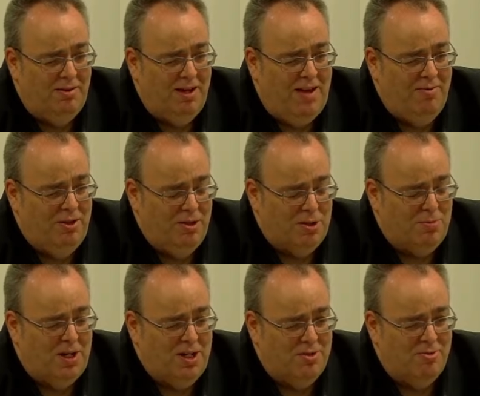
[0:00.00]

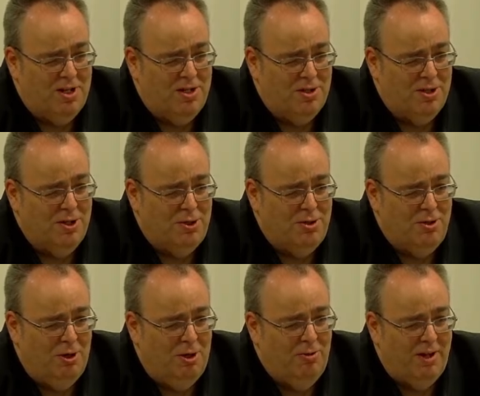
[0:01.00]
evidence-based research
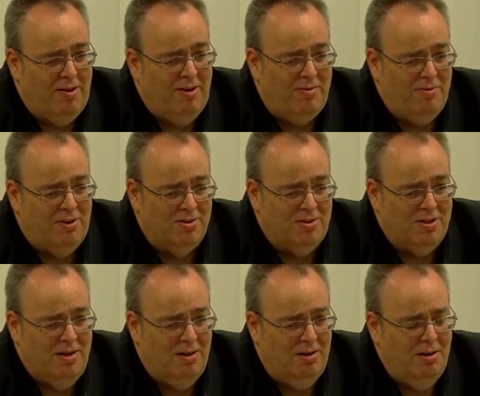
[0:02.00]
on their efficacy.
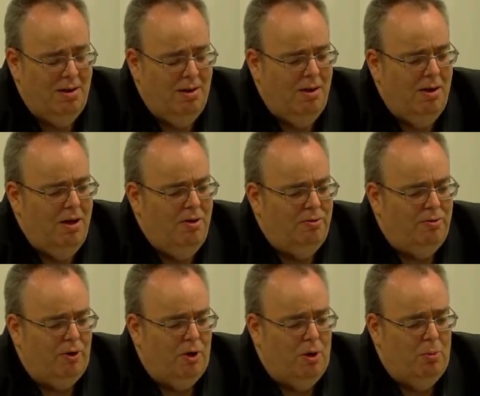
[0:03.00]

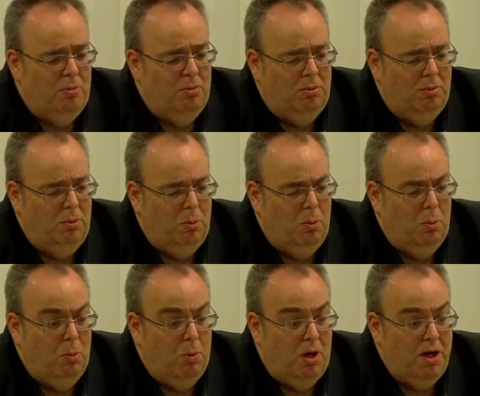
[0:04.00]
From
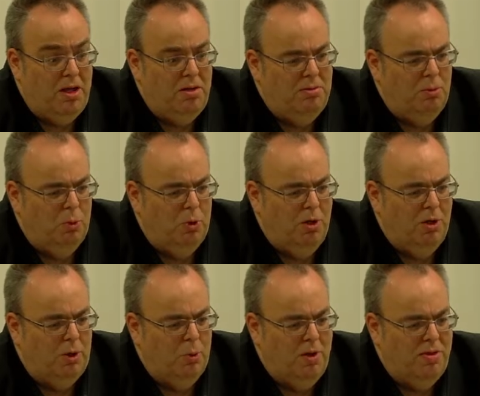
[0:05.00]
my
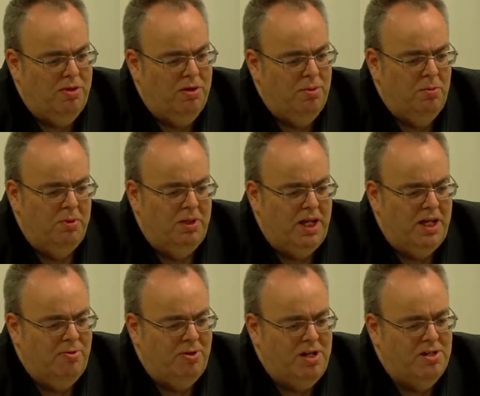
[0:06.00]
work with them in
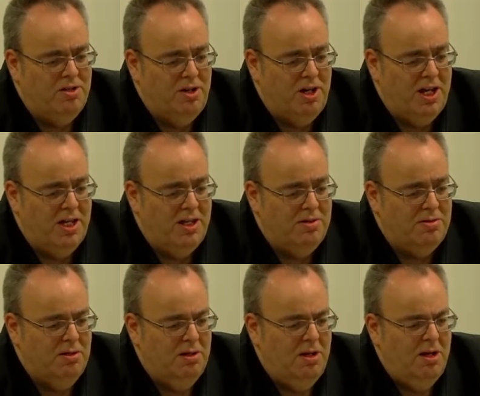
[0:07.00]
recent years,
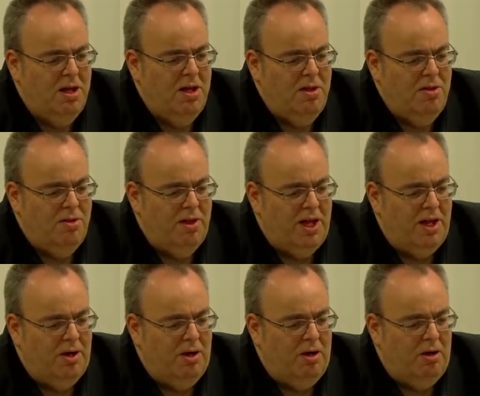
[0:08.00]
they
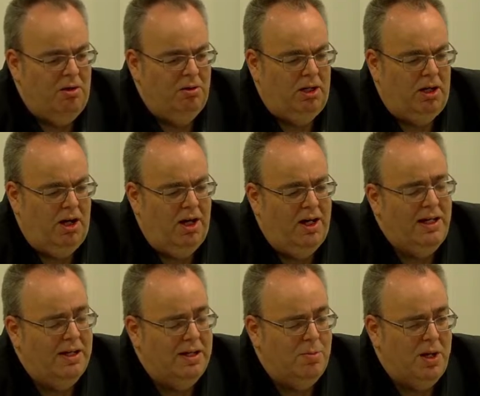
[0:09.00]
are highly
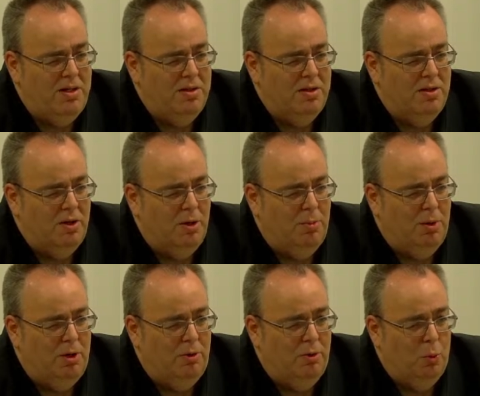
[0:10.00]
dependent
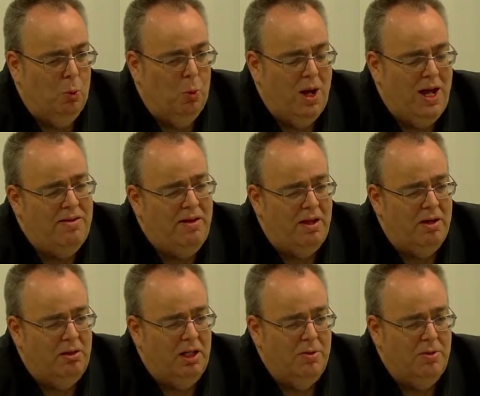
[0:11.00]
upon where they are
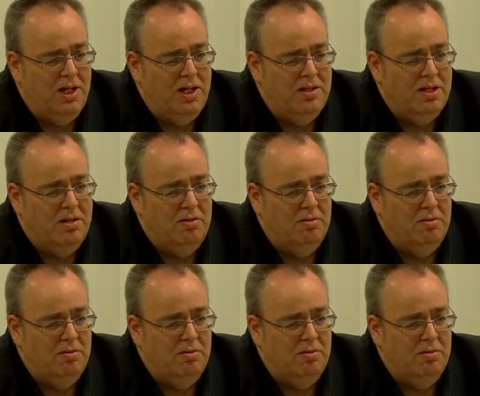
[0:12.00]
located